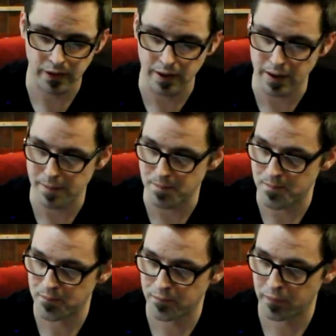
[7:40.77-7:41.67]

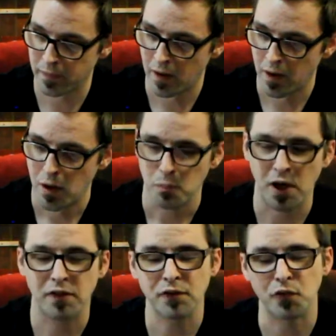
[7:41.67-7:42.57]

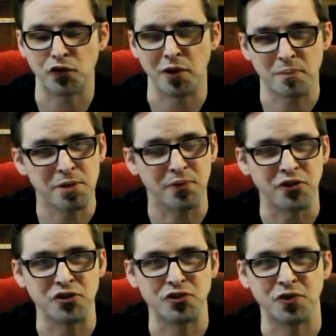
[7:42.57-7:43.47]
But I think for some people,
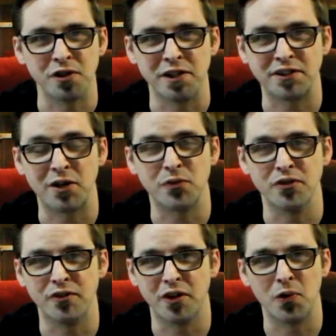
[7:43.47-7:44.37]
it just felt like that
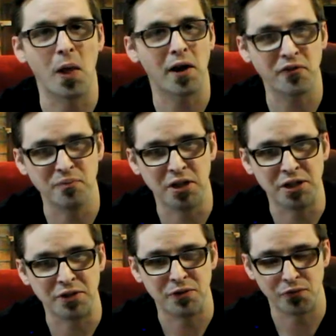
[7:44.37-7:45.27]
was a lot of
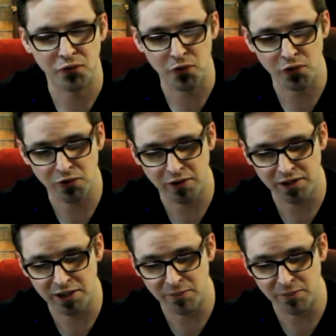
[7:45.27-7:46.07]
money for